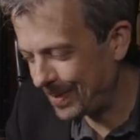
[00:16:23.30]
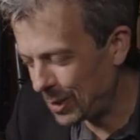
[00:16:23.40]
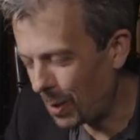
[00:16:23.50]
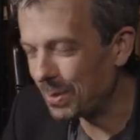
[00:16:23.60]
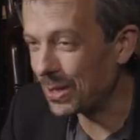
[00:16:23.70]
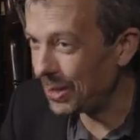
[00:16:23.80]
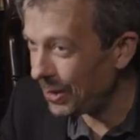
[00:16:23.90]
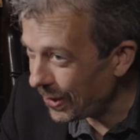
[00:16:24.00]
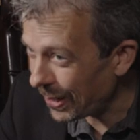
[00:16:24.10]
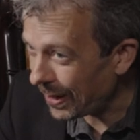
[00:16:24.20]
Thompson
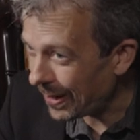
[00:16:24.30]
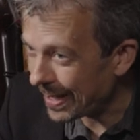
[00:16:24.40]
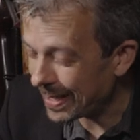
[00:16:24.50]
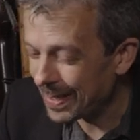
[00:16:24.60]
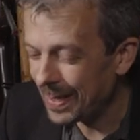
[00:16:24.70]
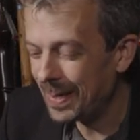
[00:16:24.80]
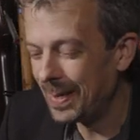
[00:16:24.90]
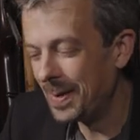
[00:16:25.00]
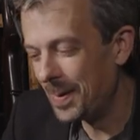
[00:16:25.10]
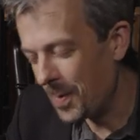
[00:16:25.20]
lookalike
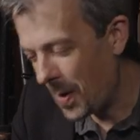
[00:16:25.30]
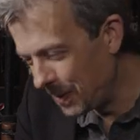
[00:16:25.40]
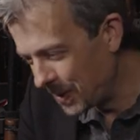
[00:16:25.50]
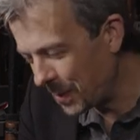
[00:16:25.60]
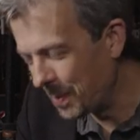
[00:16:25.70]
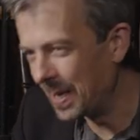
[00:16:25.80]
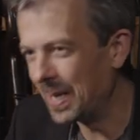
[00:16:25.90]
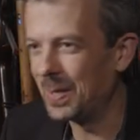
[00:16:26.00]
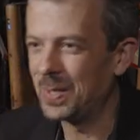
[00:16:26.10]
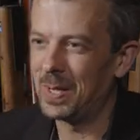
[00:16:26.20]

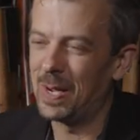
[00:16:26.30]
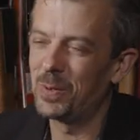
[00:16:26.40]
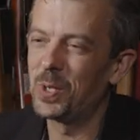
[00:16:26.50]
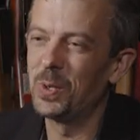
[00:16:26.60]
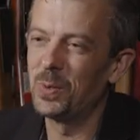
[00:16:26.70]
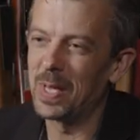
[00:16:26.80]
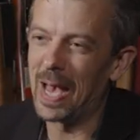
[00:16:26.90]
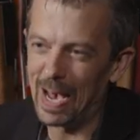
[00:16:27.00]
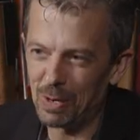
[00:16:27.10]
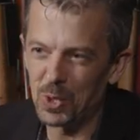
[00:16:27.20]
ultimately lost out to the
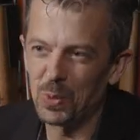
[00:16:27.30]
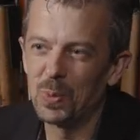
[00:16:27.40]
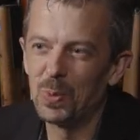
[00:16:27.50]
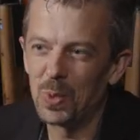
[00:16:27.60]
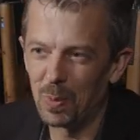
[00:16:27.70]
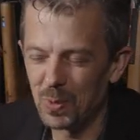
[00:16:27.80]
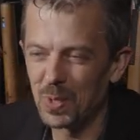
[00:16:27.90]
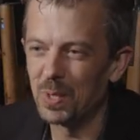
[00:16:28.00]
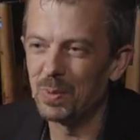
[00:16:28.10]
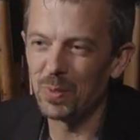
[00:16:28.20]
actual
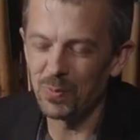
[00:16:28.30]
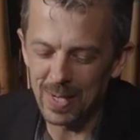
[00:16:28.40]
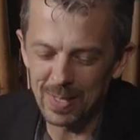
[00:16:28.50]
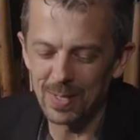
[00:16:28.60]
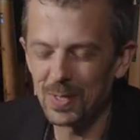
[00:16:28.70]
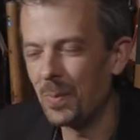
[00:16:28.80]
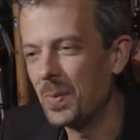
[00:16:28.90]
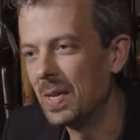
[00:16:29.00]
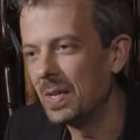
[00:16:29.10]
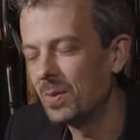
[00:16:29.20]
Thompson that was invented some
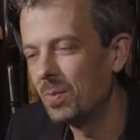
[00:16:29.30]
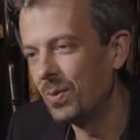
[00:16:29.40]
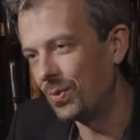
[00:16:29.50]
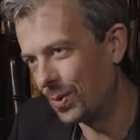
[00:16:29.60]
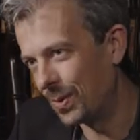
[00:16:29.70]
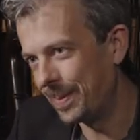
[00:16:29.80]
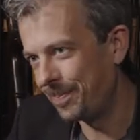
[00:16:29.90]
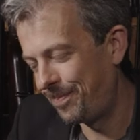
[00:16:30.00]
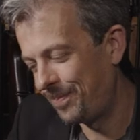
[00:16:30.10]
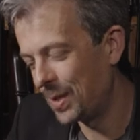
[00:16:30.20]
years before it.
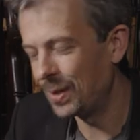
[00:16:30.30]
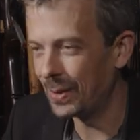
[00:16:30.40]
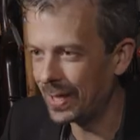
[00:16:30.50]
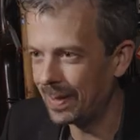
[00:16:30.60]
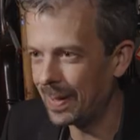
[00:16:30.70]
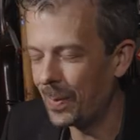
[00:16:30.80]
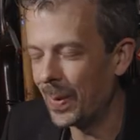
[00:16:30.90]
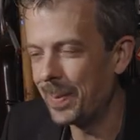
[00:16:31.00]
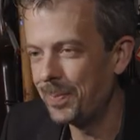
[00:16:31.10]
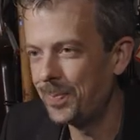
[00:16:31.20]
You can look at it that way.